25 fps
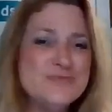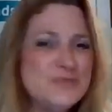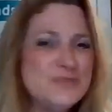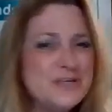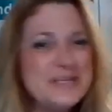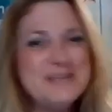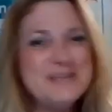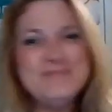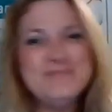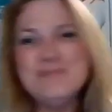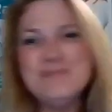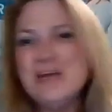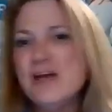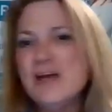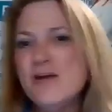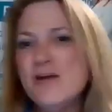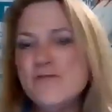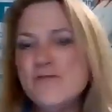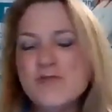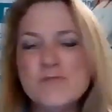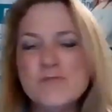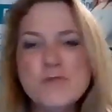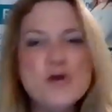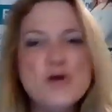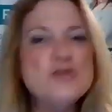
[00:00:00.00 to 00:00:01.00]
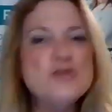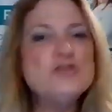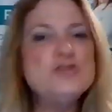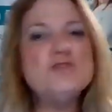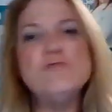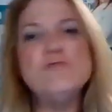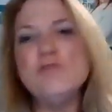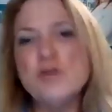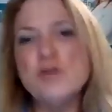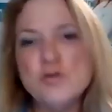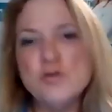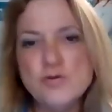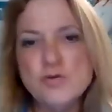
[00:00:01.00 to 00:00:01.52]
really, for most
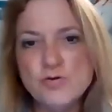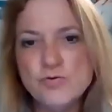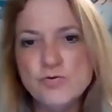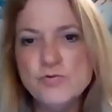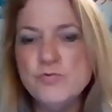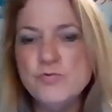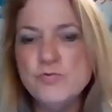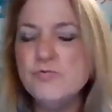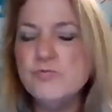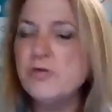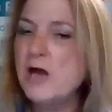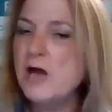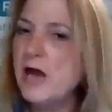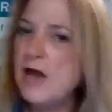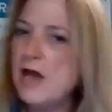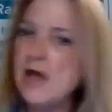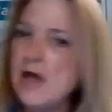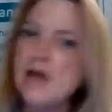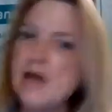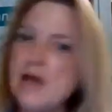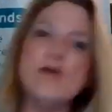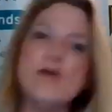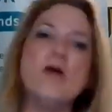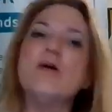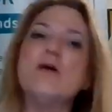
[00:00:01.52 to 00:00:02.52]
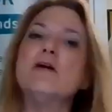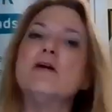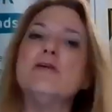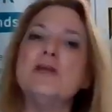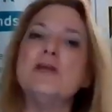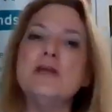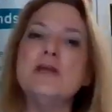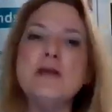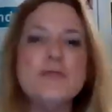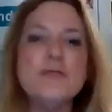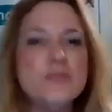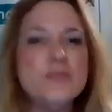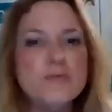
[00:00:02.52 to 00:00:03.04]
of you that are going to
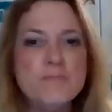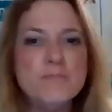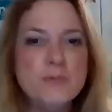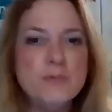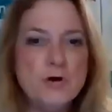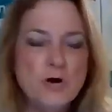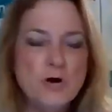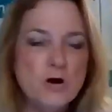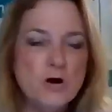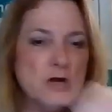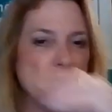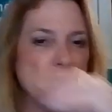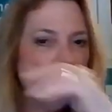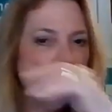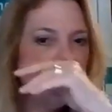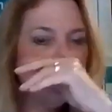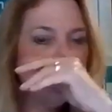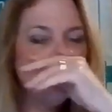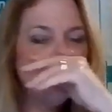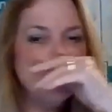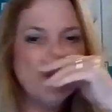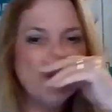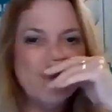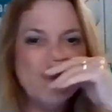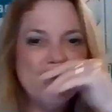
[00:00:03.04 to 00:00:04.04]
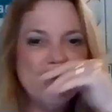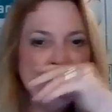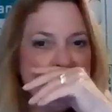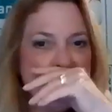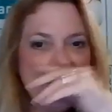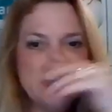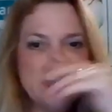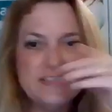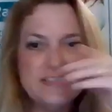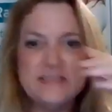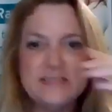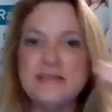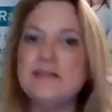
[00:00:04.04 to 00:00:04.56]
get the book and you're going to
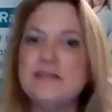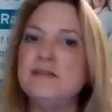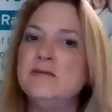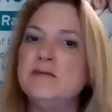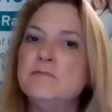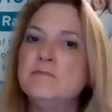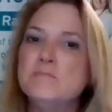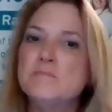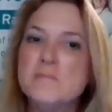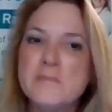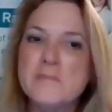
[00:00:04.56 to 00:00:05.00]
invest in